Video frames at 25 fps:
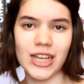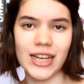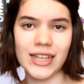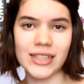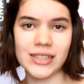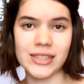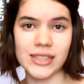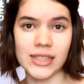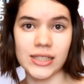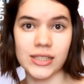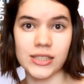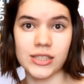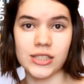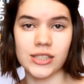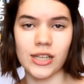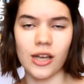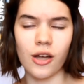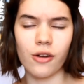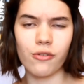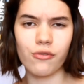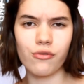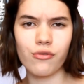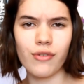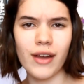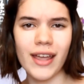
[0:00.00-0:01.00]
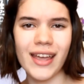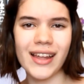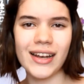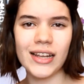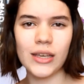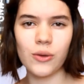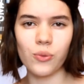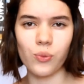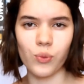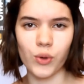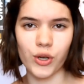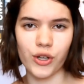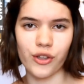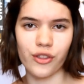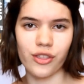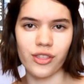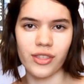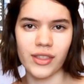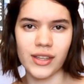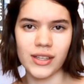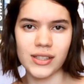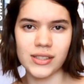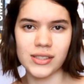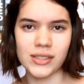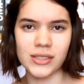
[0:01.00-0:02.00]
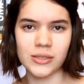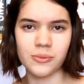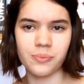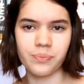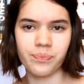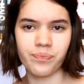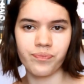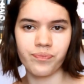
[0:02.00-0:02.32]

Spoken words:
ideas are really worth it